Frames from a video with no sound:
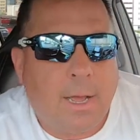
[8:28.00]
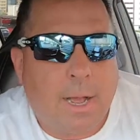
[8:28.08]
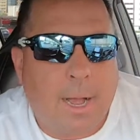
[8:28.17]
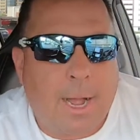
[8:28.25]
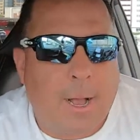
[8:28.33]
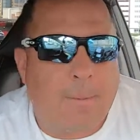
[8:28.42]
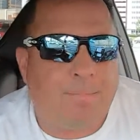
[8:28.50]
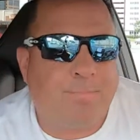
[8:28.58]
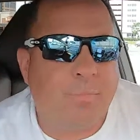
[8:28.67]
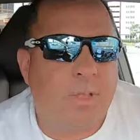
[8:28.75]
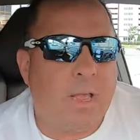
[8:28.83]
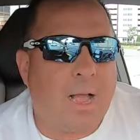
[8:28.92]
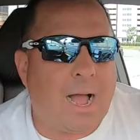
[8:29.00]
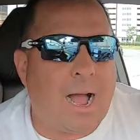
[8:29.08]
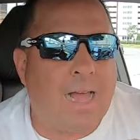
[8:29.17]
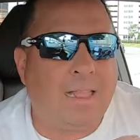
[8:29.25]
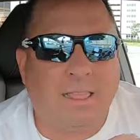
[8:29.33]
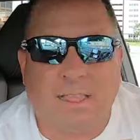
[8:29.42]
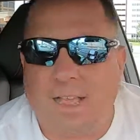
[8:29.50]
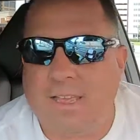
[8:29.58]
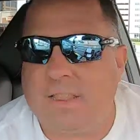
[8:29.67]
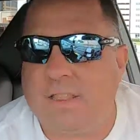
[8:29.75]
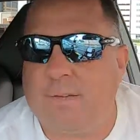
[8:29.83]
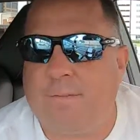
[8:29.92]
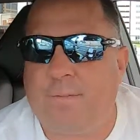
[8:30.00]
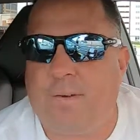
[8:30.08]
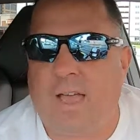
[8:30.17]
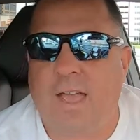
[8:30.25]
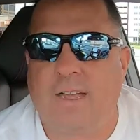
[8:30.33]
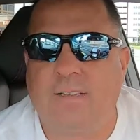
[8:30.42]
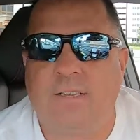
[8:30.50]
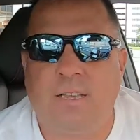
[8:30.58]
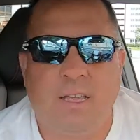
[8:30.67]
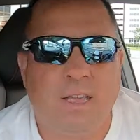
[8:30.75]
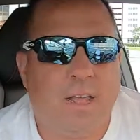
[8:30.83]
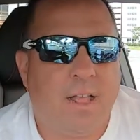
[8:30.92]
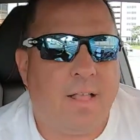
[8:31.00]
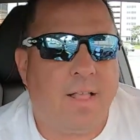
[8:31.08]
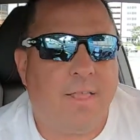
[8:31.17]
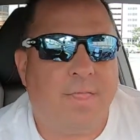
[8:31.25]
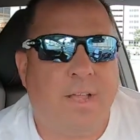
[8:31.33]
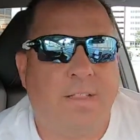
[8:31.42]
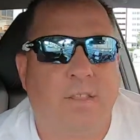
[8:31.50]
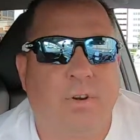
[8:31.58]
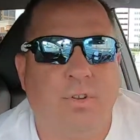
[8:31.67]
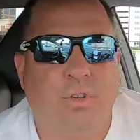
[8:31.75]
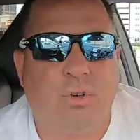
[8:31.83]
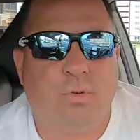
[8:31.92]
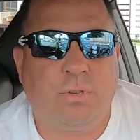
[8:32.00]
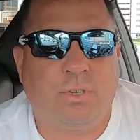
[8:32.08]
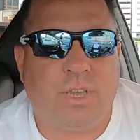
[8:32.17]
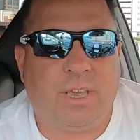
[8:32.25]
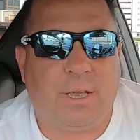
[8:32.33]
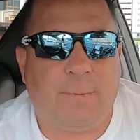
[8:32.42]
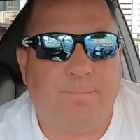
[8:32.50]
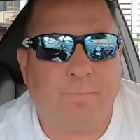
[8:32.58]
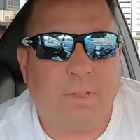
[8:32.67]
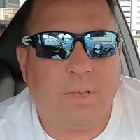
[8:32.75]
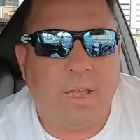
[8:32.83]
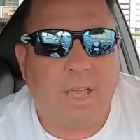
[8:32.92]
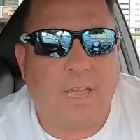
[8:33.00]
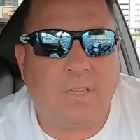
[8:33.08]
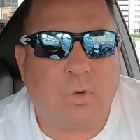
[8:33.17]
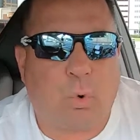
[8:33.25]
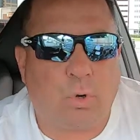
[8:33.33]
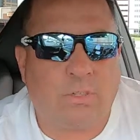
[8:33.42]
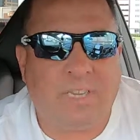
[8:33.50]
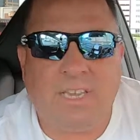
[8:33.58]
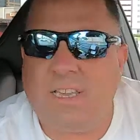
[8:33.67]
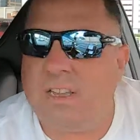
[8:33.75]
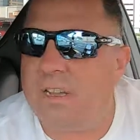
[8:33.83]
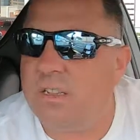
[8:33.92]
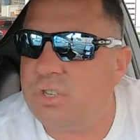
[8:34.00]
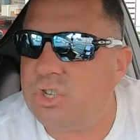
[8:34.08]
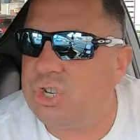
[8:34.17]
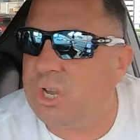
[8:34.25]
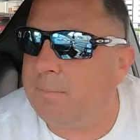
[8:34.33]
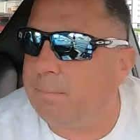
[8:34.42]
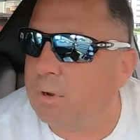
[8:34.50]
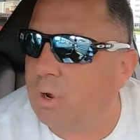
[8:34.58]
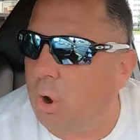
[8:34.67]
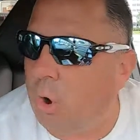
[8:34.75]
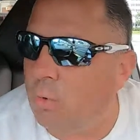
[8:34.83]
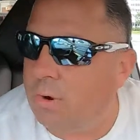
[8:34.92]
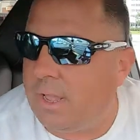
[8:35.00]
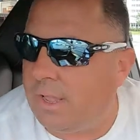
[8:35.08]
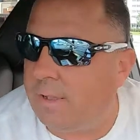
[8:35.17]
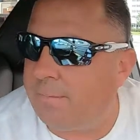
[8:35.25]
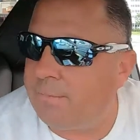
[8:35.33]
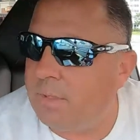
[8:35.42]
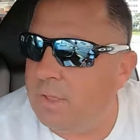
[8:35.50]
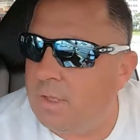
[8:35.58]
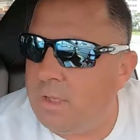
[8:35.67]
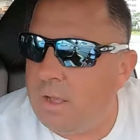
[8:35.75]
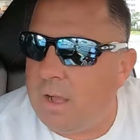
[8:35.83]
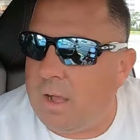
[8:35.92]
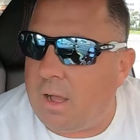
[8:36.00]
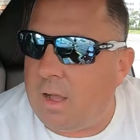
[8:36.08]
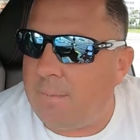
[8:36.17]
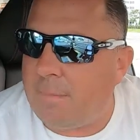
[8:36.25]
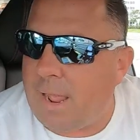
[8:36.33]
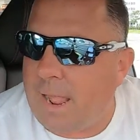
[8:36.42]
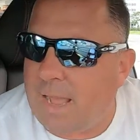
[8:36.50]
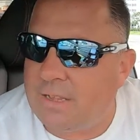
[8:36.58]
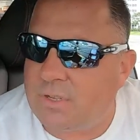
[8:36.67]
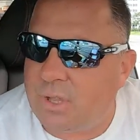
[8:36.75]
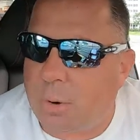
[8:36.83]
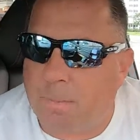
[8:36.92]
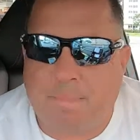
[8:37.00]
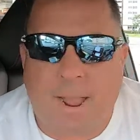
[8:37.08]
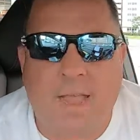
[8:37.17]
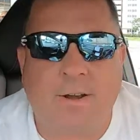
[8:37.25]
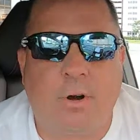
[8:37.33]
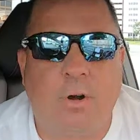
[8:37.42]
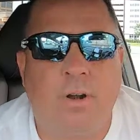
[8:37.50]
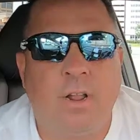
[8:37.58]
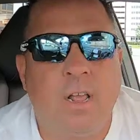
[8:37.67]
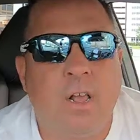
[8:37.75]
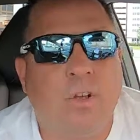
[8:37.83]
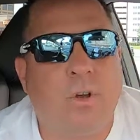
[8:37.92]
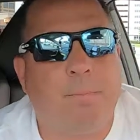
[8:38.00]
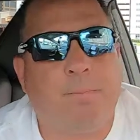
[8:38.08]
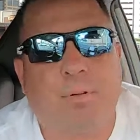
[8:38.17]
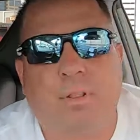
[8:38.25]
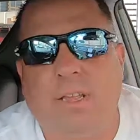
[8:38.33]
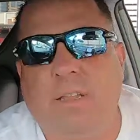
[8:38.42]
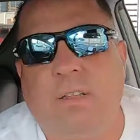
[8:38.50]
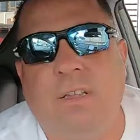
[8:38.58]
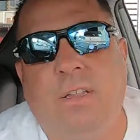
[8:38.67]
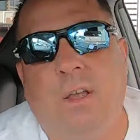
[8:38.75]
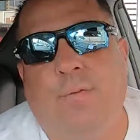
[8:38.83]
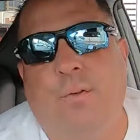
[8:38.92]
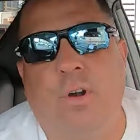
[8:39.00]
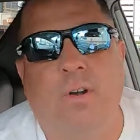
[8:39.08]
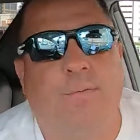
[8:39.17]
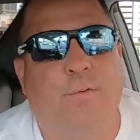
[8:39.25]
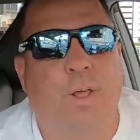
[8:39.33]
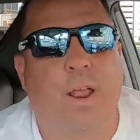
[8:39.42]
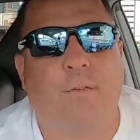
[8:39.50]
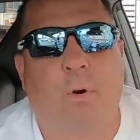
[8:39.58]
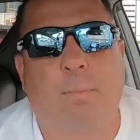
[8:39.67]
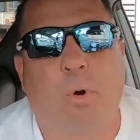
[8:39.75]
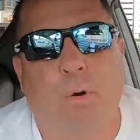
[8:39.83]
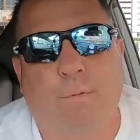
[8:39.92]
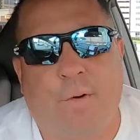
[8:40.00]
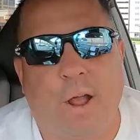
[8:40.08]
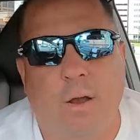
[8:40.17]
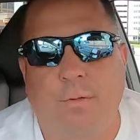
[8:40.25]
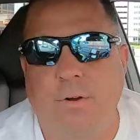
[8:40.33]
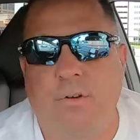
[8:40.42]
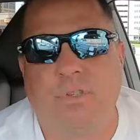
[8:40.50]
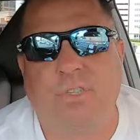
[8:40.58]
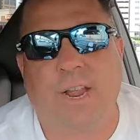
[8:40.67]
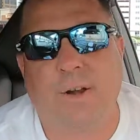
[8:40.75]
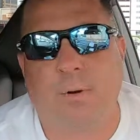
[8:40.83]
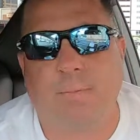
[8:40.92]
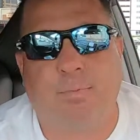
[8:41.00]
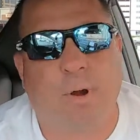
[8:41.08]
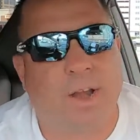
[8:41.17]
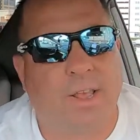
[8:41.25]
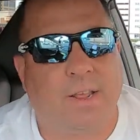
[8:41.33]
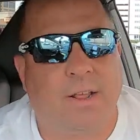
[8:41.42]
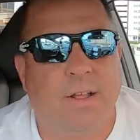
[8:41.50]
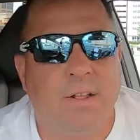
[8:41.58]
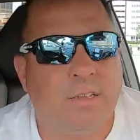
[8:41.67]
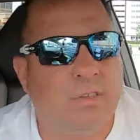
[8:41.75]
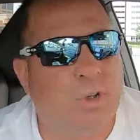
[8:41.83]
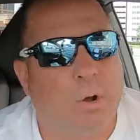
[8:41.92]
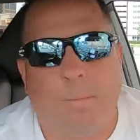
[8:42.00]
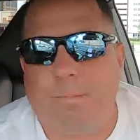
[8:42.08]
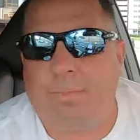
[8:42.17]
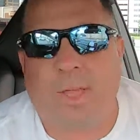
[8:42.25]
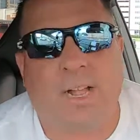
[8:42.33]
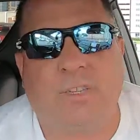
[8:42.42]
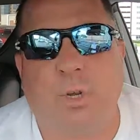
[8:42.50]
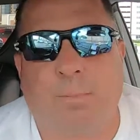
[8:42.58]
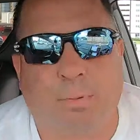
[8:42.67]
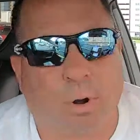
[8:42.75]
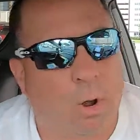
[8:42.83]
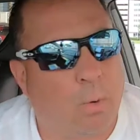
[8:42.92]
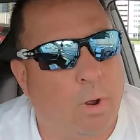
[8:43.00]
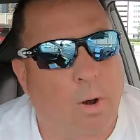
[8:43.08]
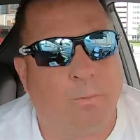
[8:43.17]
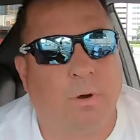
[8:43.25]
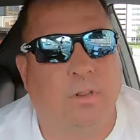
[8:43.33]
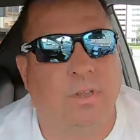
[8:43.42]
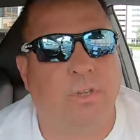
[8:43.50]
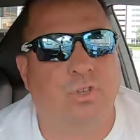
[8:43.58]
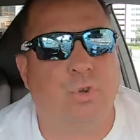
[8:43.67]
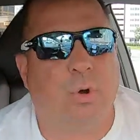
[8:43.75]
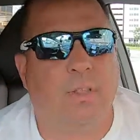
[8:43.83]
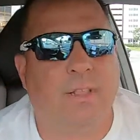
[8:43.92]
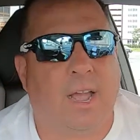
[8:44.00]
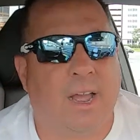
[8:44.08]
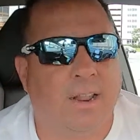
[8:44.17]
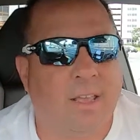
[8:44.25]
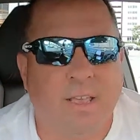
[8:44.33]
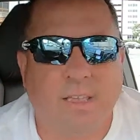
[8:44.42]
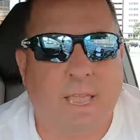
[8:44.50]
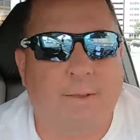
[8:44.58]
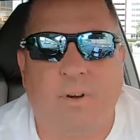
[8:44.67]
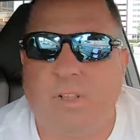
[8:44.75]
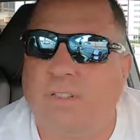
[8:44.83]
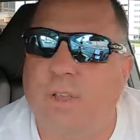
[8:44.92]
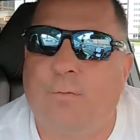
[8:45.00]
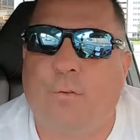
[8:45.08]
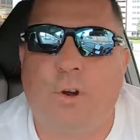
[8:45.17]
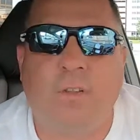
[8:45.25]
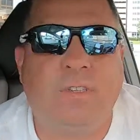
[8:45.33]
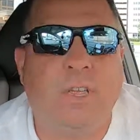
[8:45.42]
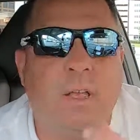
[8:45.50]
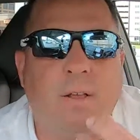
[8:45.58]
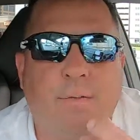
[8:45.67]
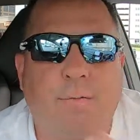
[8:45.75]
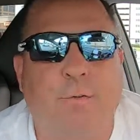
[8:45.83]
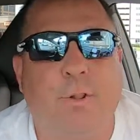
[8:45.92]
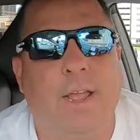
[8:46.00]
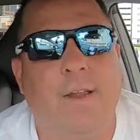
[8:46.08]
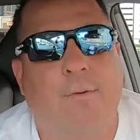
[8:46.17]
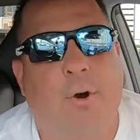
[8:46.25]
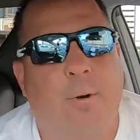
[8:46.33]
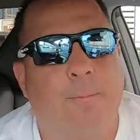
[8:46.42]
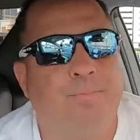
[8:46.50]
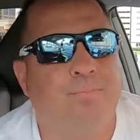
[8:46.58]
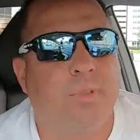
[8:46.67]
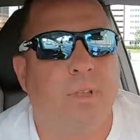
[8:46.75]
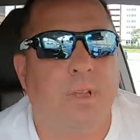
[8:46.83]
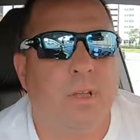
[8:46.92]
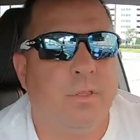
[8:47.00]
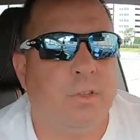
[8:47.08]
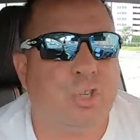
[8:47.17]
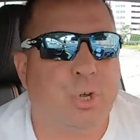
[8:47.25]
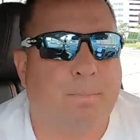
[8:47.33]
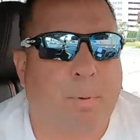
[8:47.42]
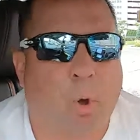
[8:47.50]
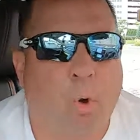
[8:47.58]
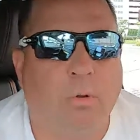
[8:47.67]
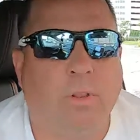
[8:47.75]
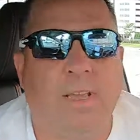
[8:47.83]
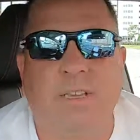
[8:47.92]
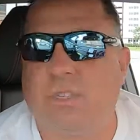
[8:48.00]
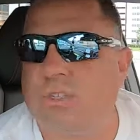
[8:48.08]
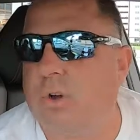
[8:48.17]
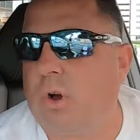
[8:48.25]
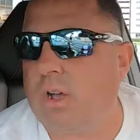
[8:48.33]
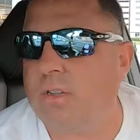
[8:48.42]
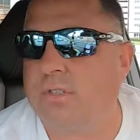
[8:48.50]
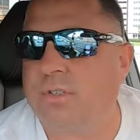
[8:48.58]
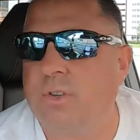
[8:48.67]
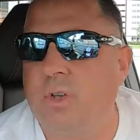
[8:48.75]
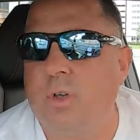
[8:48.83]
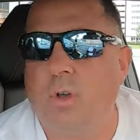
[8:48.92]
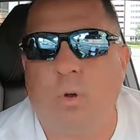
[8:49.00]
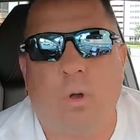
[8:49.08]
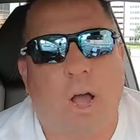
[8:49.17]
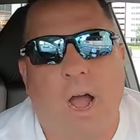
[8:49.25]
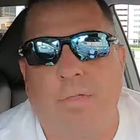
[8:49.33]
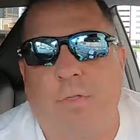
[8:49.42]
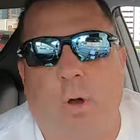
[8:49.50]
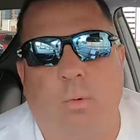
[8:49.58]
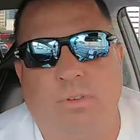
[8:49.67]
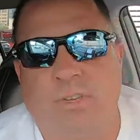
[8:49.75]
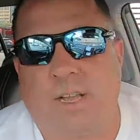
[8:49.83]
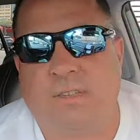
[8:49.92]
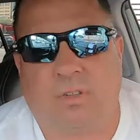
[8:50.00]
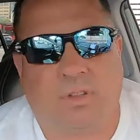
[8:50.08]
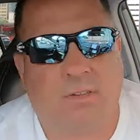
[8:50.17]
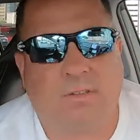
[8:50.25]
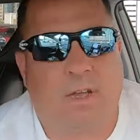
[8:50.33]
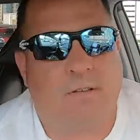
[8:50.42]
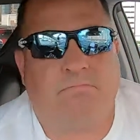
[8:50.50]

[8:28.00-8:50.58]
I like the fact that they're using a tortilla chip coating as their batter, completely different flavor profile than your standard breading. So that's a pro. I really enjoyed that. Gave it a different flavor. The chipotle sauce I thought was excellent.